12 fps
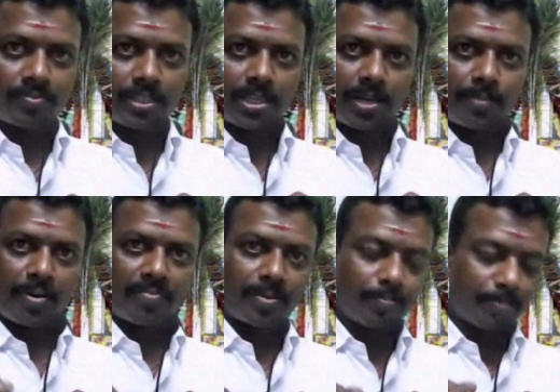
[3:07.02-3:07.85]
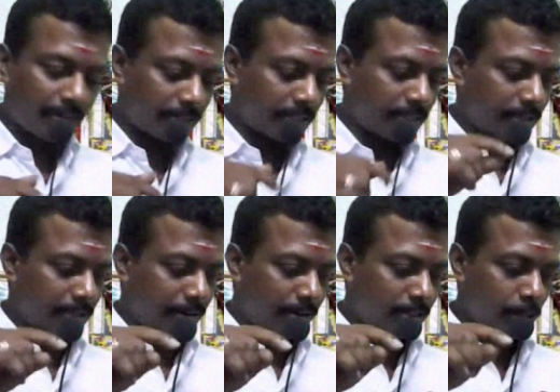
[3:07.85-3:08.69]
other people who I
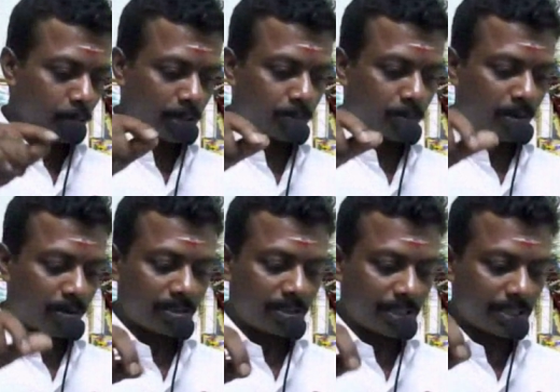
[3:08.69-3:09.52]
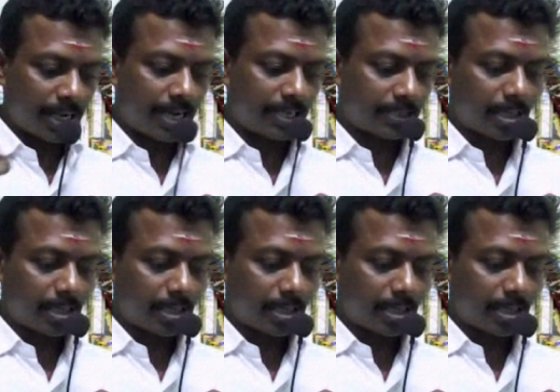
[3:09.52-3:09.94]
helped got.